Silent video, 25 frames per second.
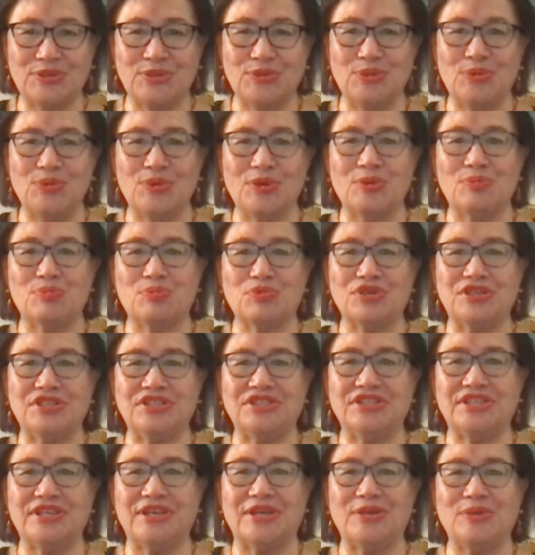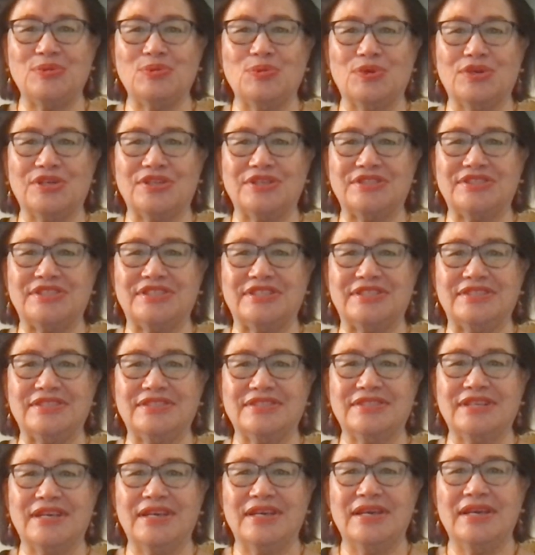to appreciate what it
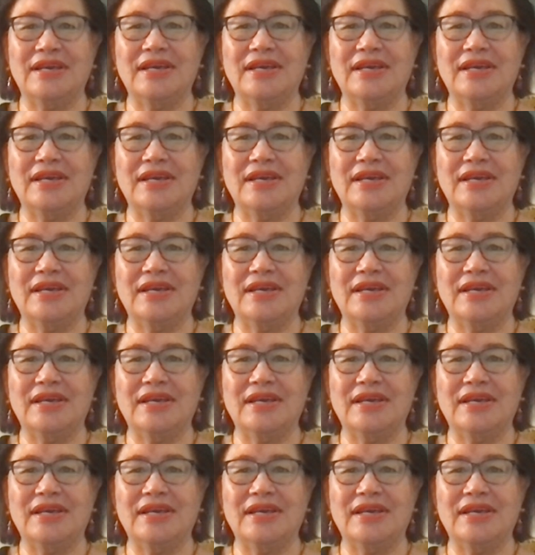is.